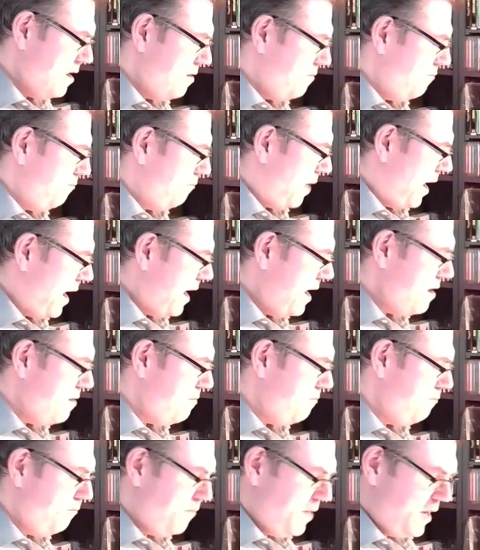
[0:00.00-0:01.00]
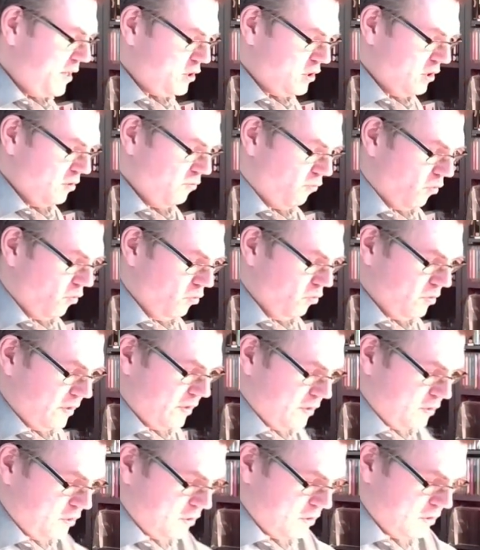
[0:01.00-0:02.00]
my measured
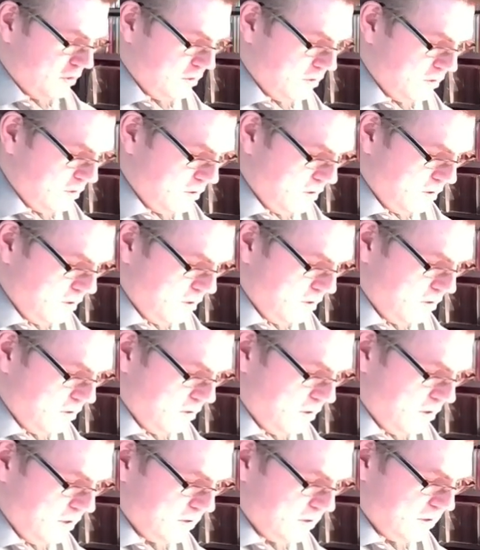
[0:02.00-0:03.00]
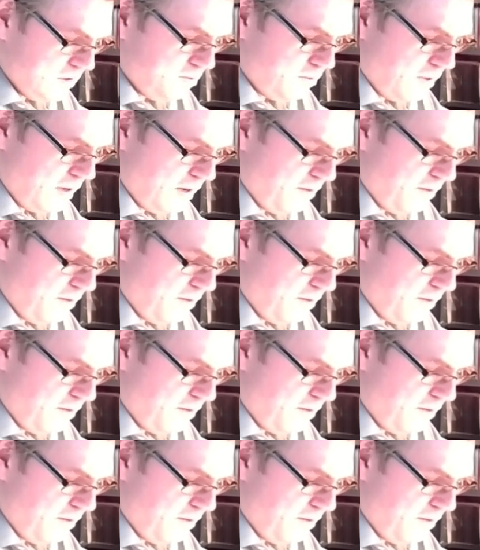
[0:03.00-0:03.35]
voltage. Yeah? This is where